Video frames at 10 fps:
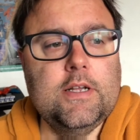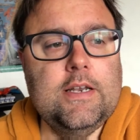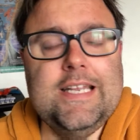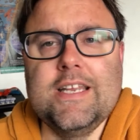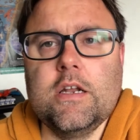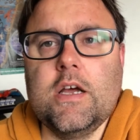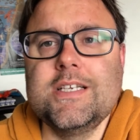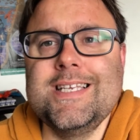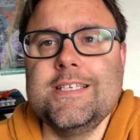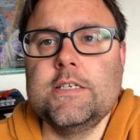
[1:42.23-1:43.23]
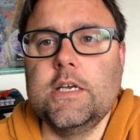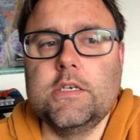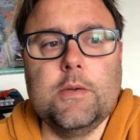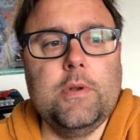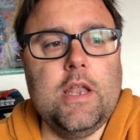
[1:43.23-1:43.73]
leading an
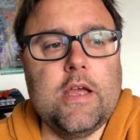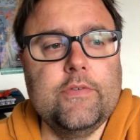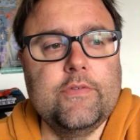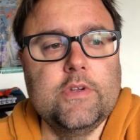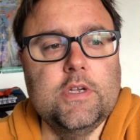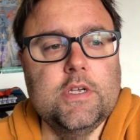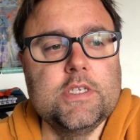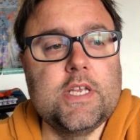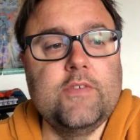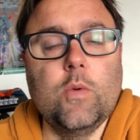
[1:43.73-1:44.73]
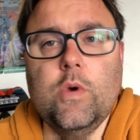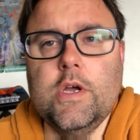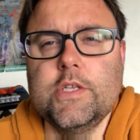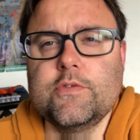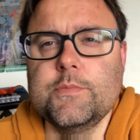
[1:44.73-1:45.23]
artistic double life, saving
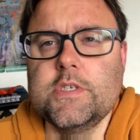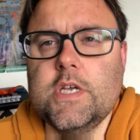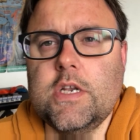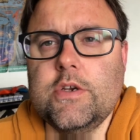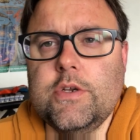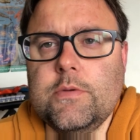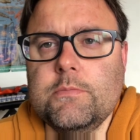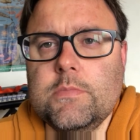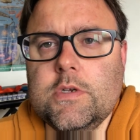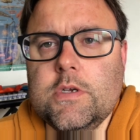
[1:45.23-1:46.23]
words from certain doom.